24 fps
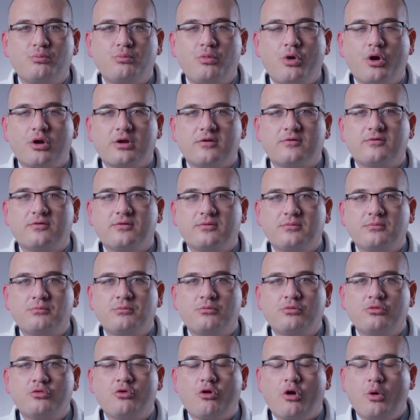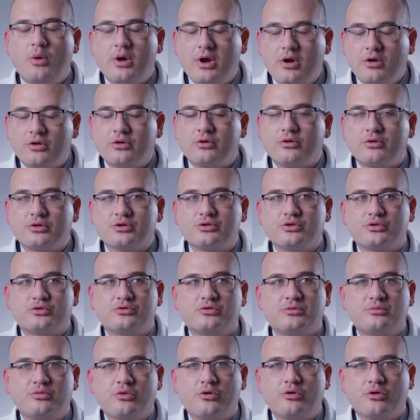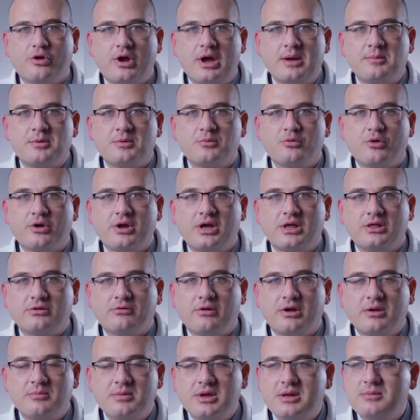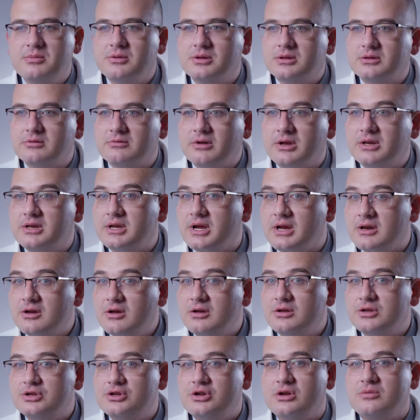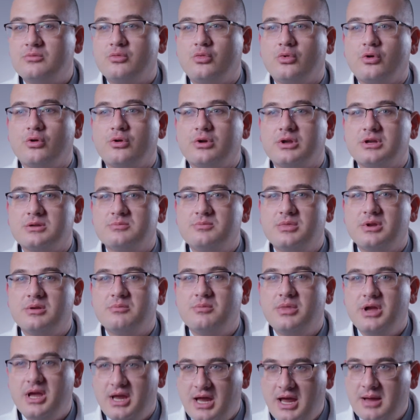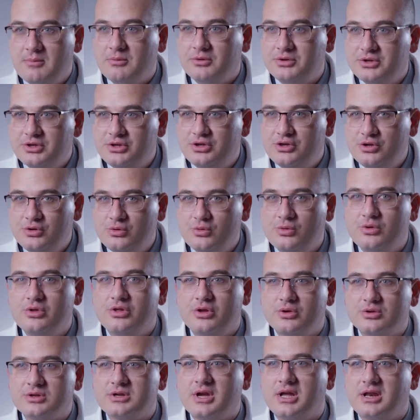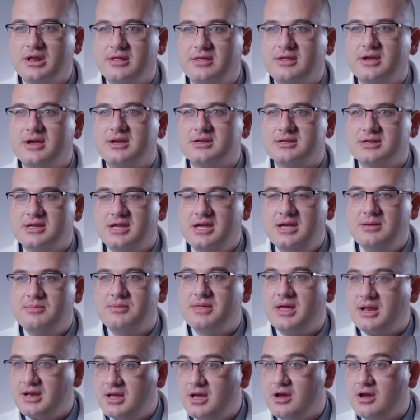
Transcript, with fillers: Part of growing our neurosurgery program and bringing the right people and the right technology on board has been being able to do those kind of things and keep that